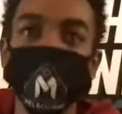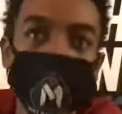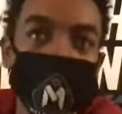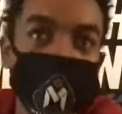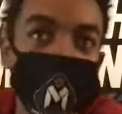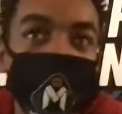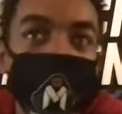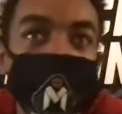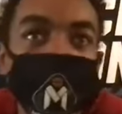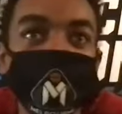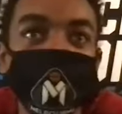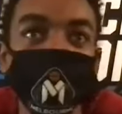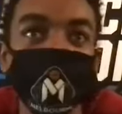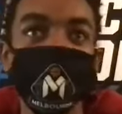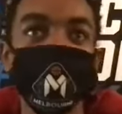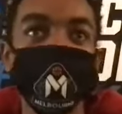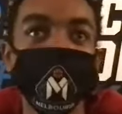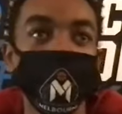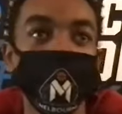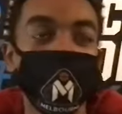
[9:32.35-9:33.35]
you know, some
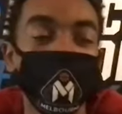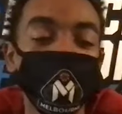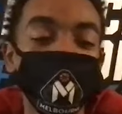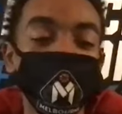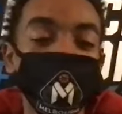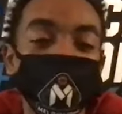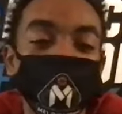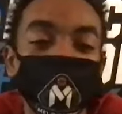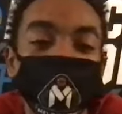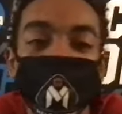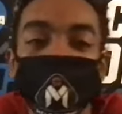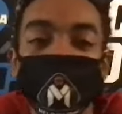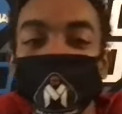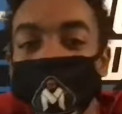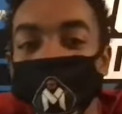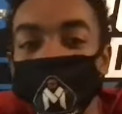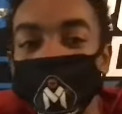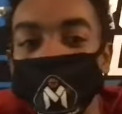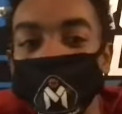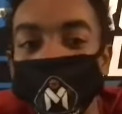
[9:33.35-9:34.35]
of our coaches'
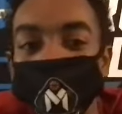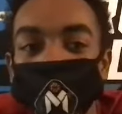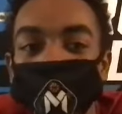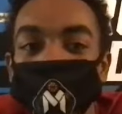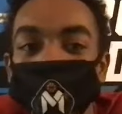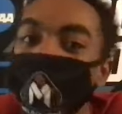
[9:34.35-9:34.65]
assistants